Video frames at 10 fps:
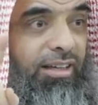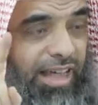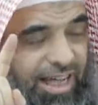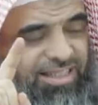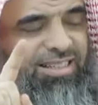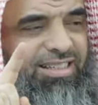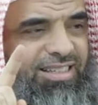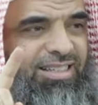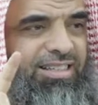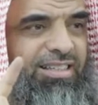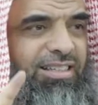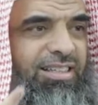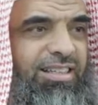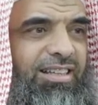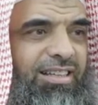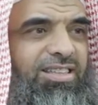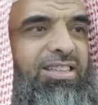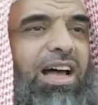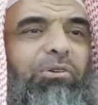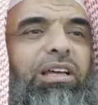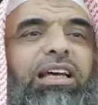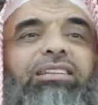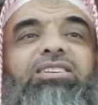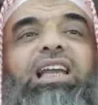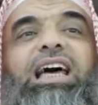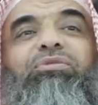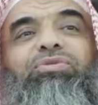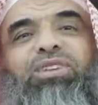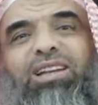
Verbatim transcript: Yes, this is how he led his life.